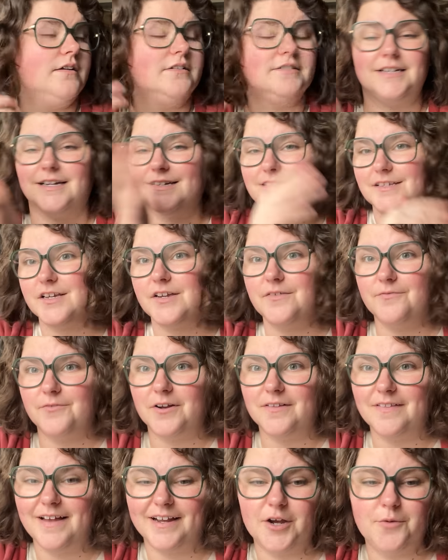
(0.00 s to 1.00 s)
Doug's looking for
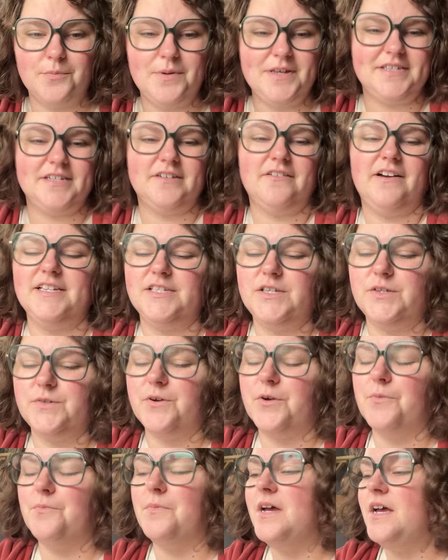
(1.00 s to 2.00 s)
a Lego piece in Eliza's
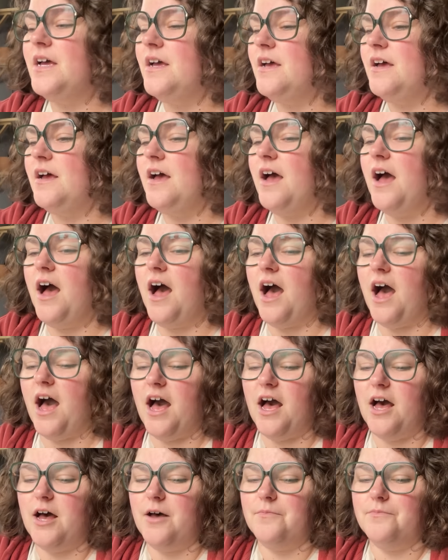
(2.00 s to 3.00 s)
room.
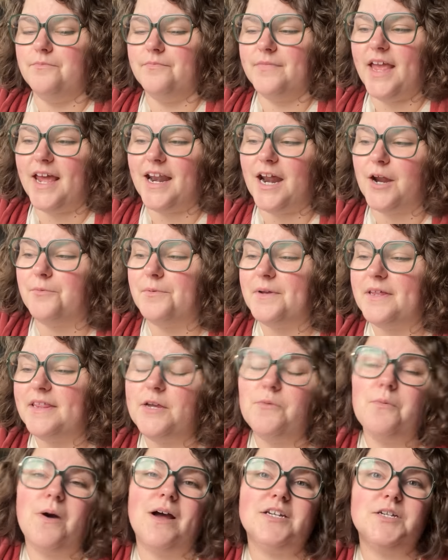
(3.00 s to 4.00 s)
Um, and I
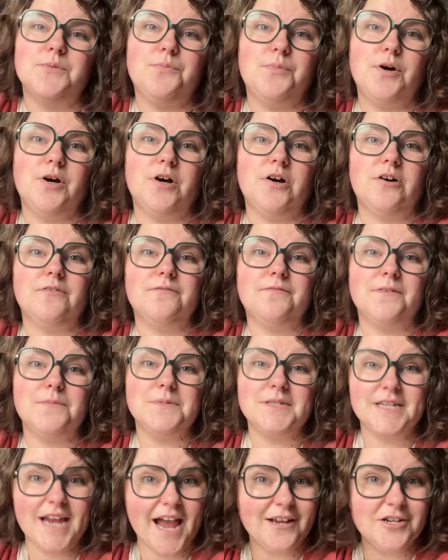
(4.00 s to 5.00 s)
really want to pull from
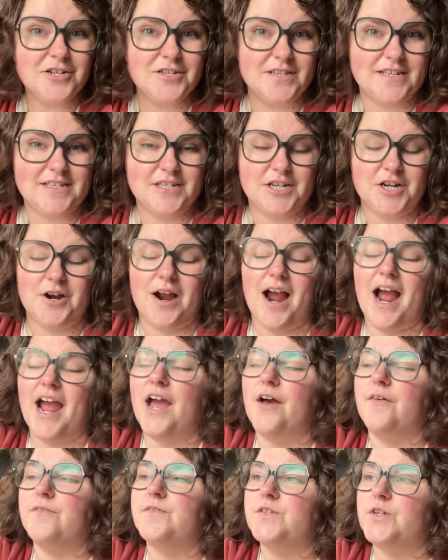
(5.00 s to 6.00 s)
Stash this year. I
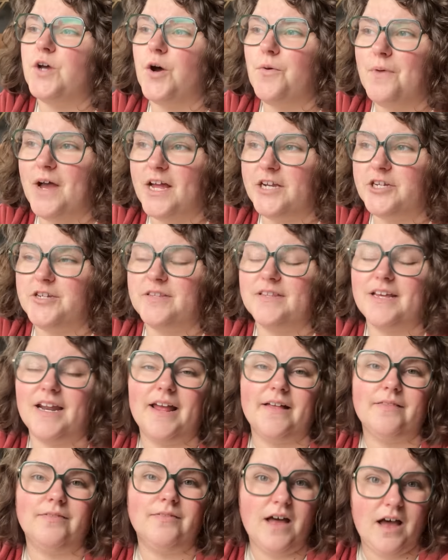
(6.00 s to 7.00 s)
have so much that
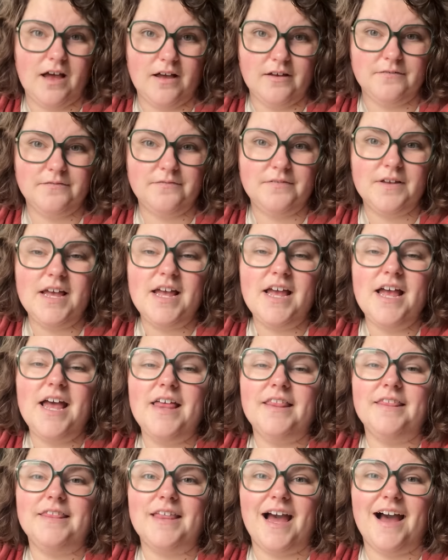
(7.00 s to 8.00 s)
I love
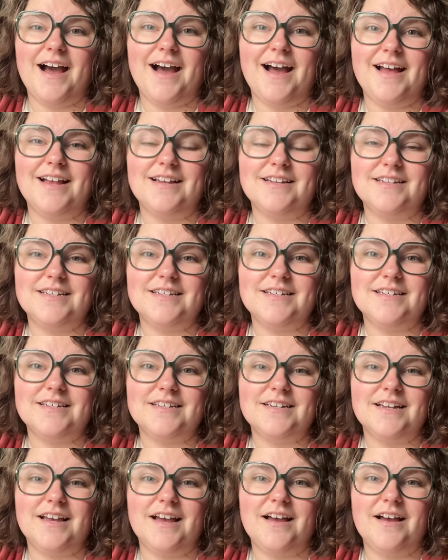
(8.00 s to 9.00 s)
that
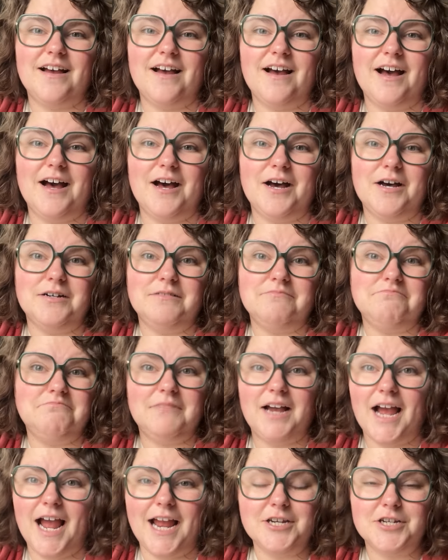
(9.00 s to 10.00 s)
um,
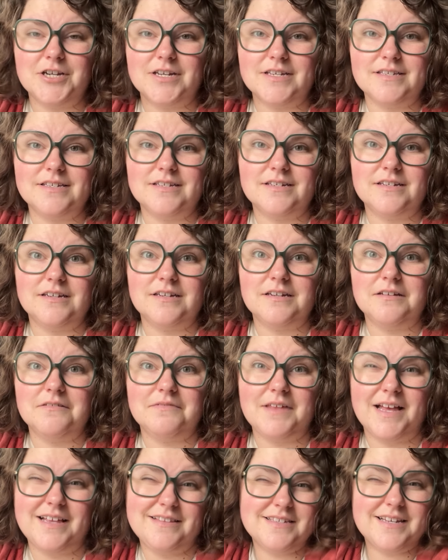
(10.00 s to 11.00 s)
I just,
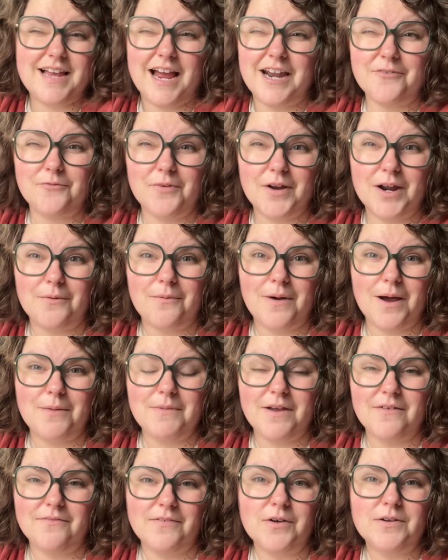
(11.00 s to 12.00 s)
that's kind of what I want
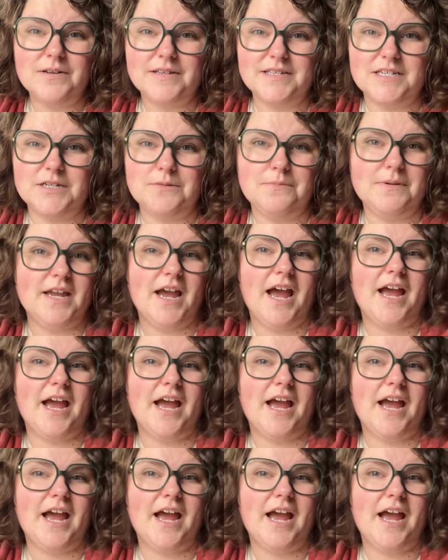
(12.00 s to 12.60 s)
my focus to be.